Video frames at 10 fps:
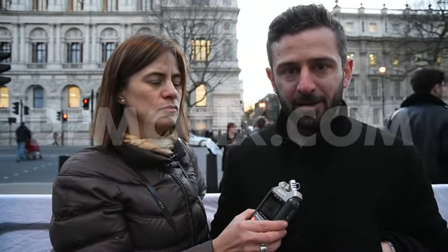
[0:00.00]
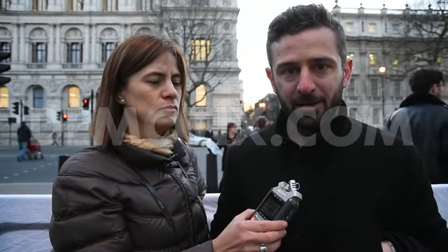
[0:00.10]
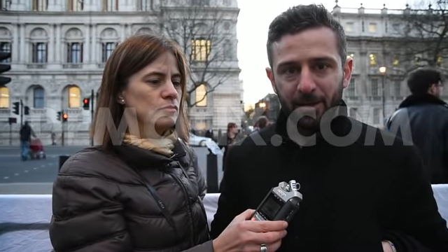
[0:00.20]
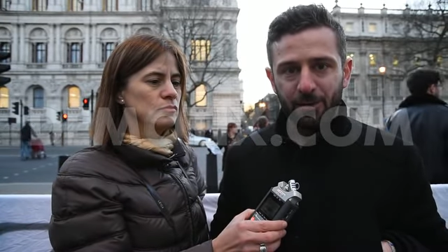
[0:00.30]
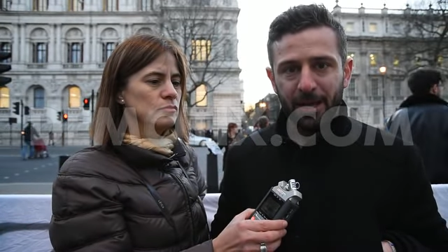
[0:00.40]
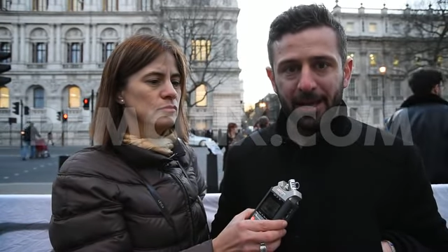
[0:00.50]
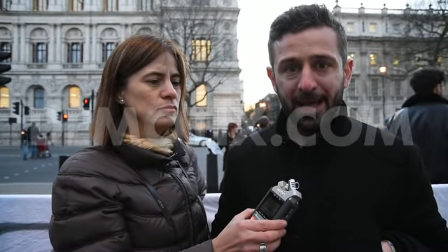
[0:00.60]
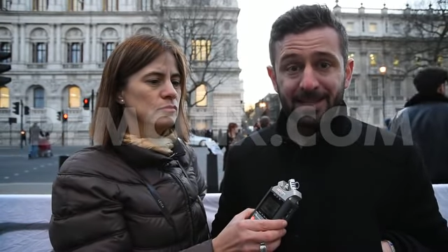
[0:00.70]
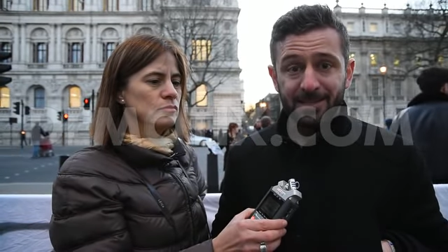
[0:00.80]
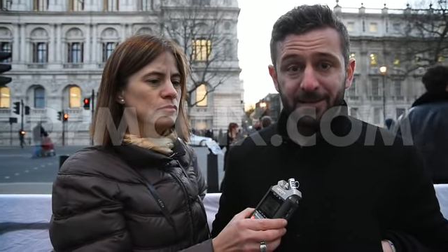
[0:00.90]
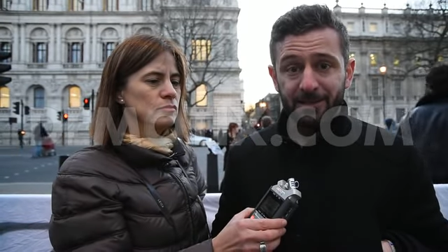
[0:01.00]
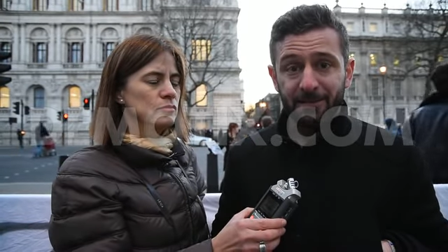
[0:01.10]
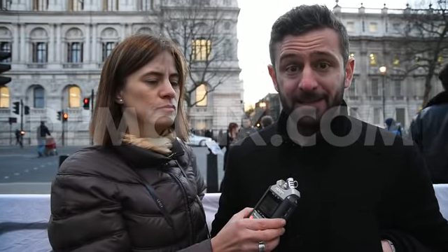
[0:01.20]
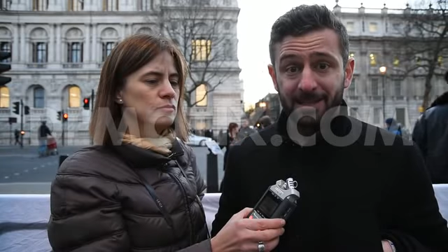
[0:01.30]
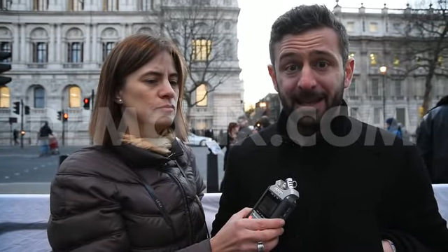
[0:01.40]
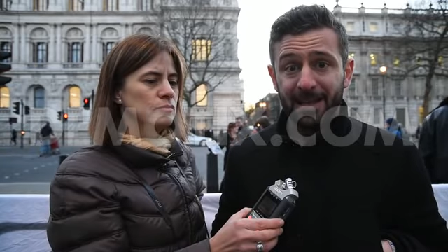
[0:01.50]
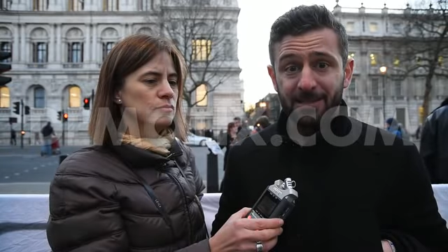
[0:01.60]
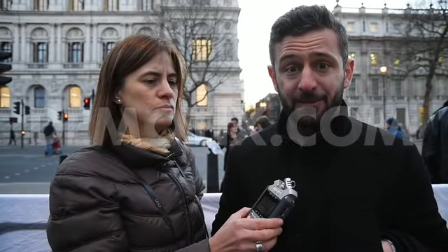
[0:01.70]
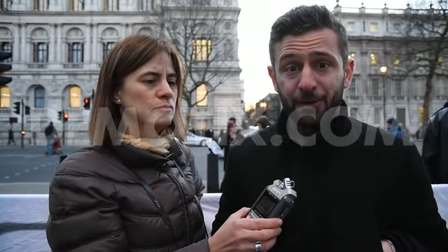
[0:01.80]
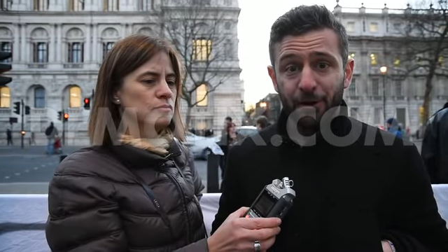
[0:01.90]
Speaker 1: the U K as a, as a
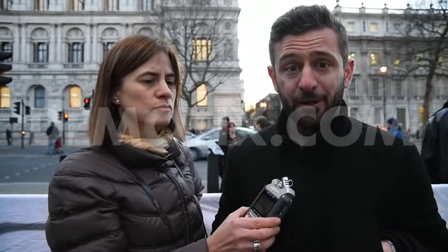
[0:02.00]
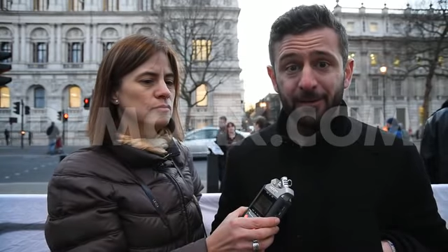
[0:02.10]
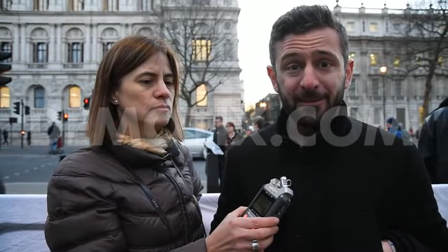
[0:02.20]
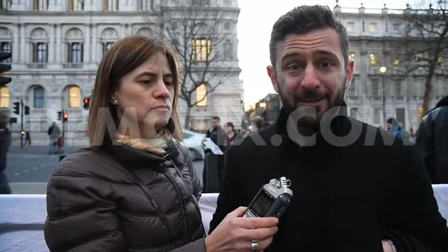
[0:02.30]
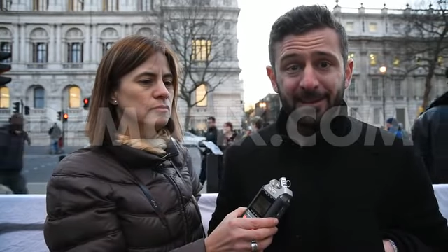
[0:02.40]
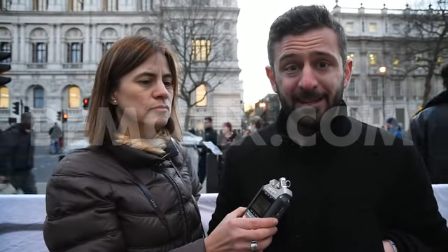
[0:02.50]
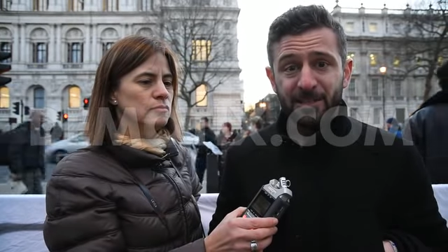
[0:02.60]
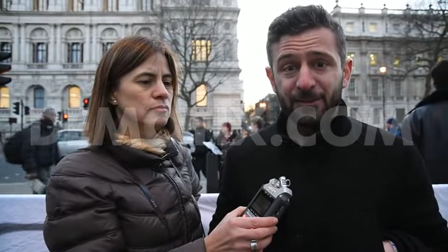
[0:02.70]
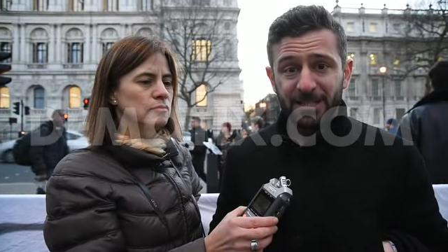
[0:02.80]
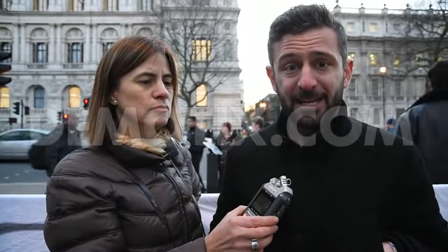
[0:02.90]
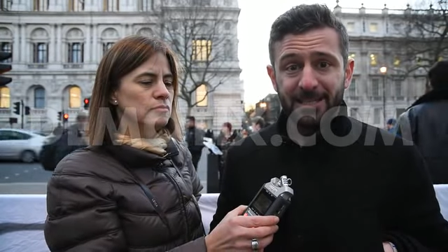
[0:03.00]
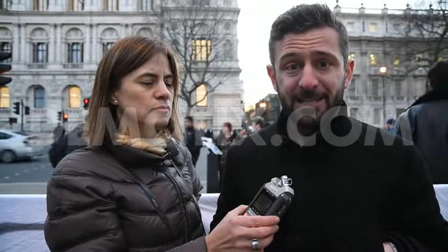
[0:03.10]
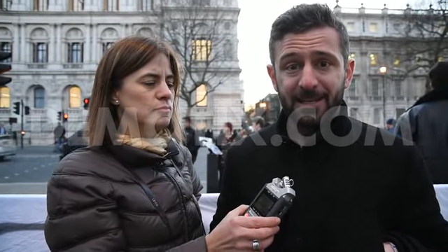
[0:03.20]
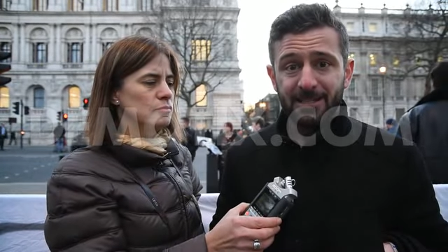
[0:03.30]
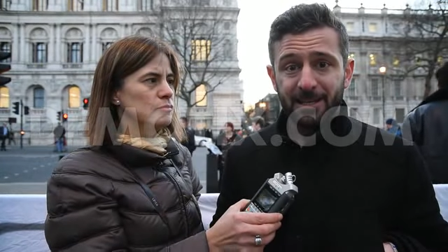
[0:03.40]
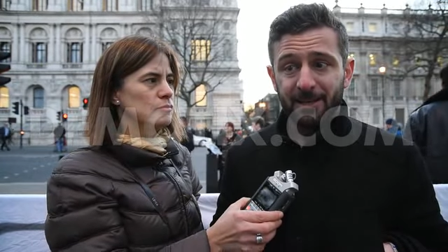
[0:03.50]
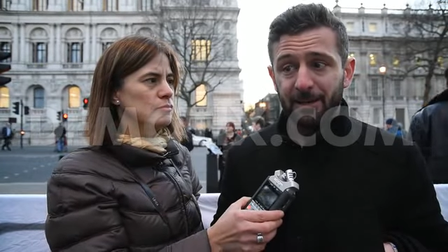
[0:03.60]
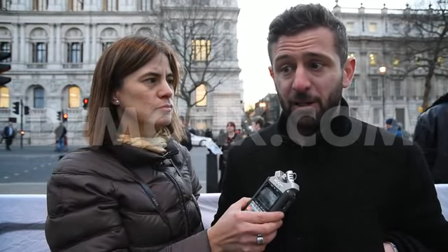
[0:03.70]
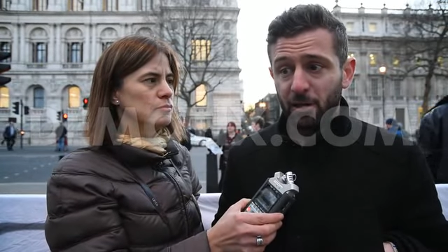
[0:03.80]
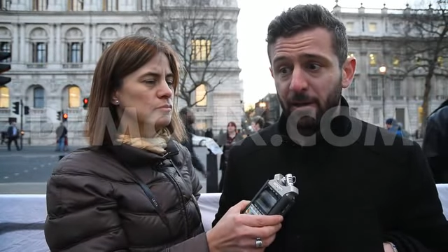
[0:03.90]
guest of honour, is facilitating
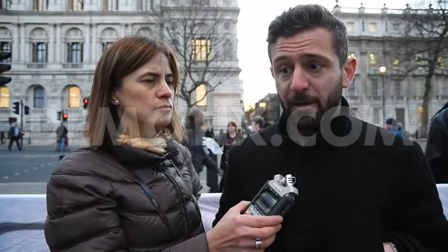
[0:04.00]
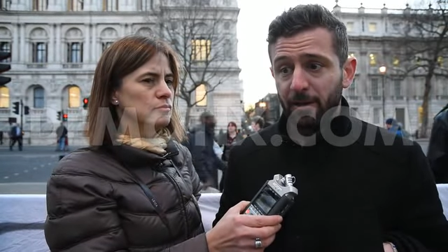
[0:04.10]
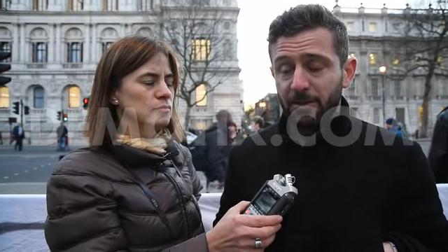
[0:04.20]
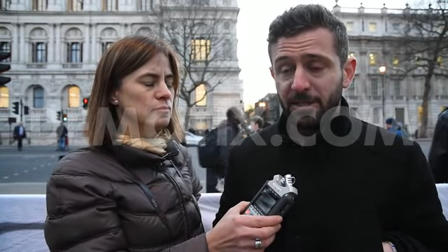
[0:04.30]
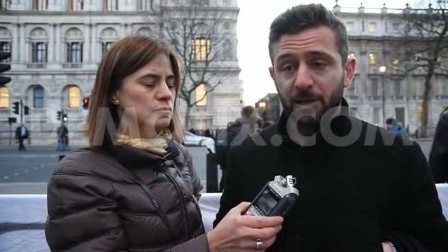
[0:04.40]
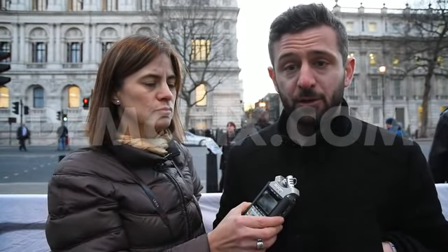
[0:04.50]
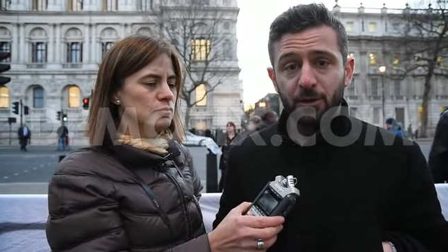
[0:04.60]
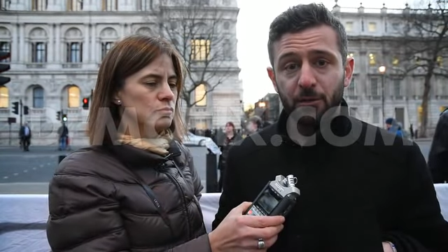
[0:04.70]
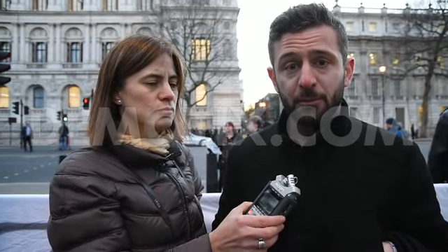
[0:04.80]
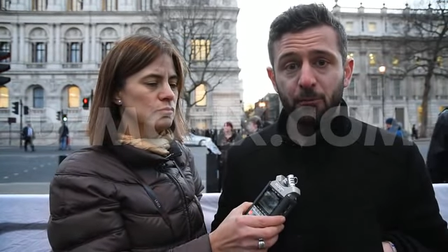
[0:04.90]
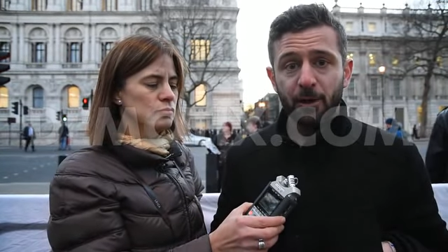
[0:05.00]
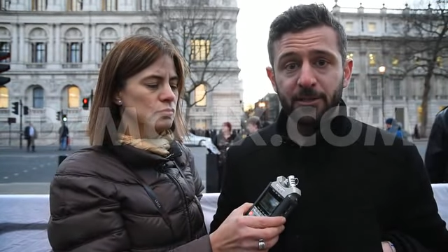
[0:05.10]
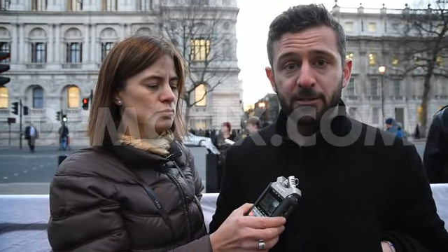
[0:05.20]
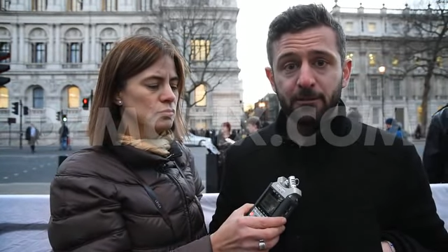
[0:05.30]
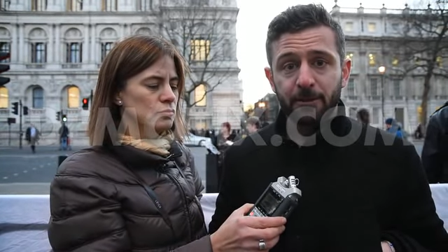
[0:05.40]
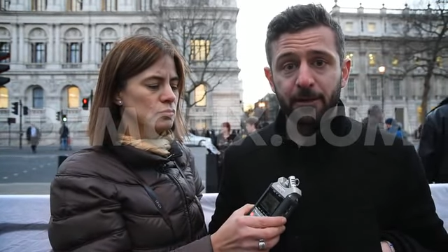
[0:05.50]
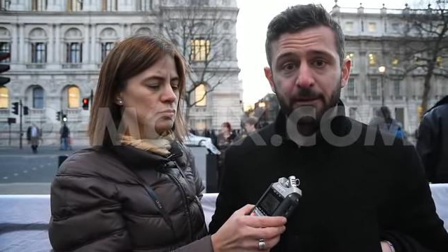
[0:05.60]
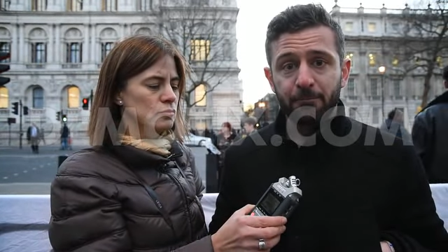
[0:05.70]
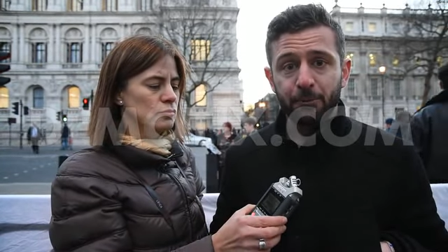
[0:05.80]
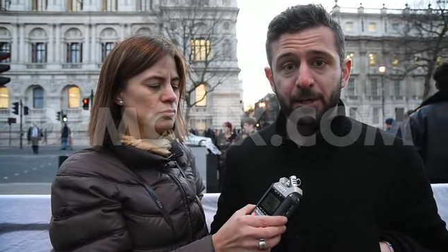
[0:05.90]
uh, continued human rights
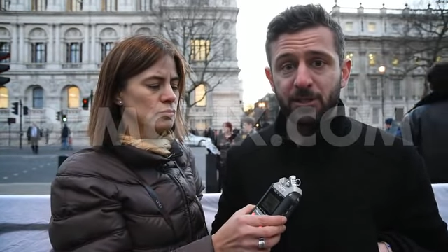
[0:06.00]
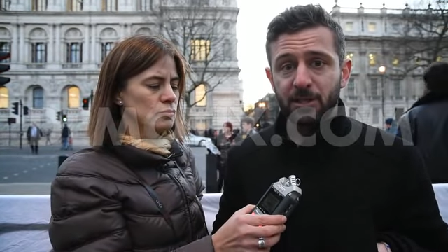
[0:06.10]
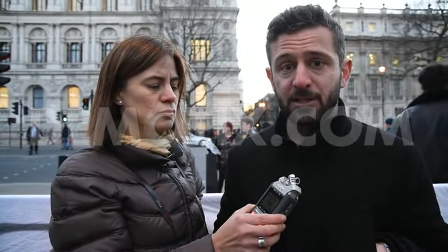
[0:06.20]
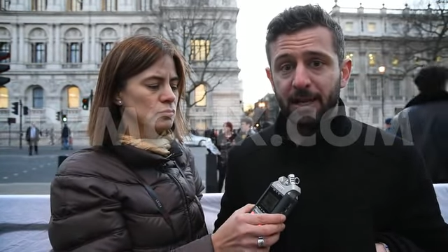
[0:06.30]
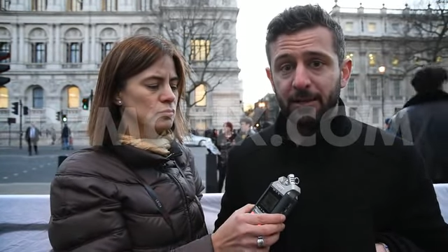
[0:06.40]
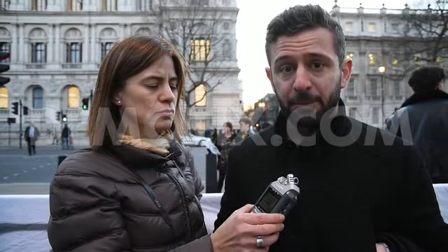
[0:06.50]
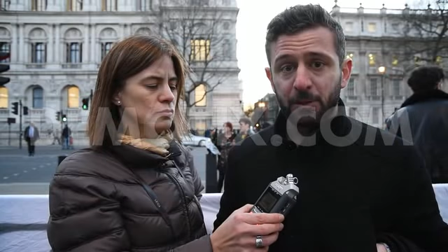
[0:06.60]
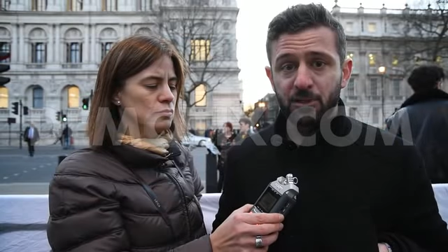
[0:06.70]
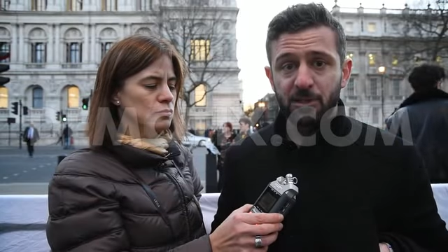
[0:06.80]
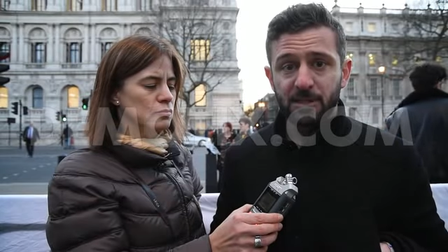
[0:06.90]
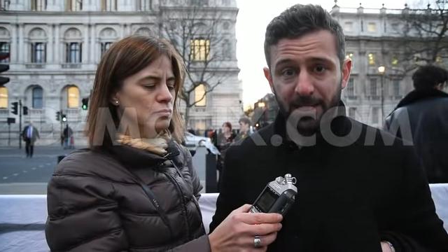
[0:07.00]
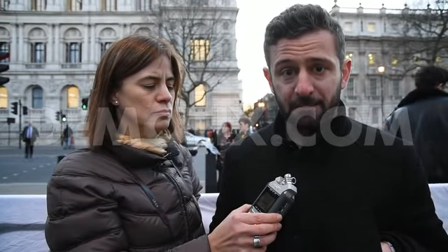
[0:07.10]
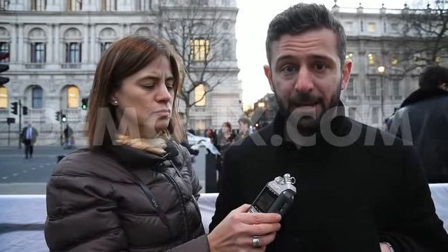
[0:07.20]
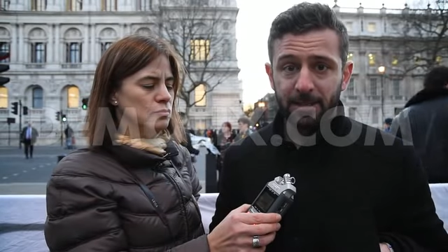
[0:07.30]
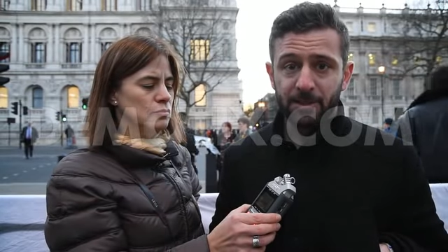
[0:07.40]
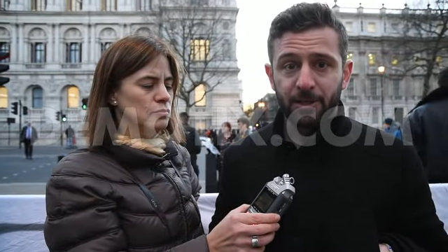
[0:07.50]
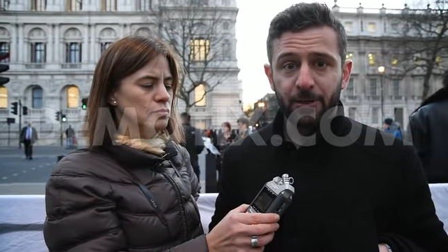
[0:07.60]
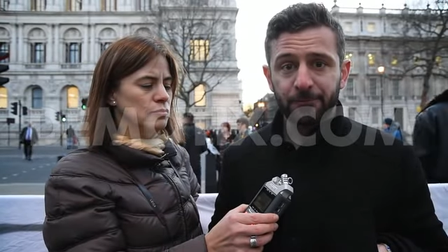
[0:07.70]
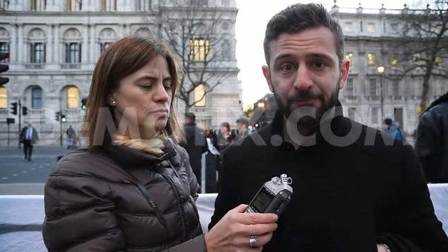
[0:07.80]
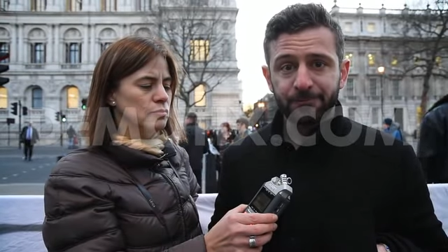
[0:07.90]
uh, breaches and abuses in Mexico.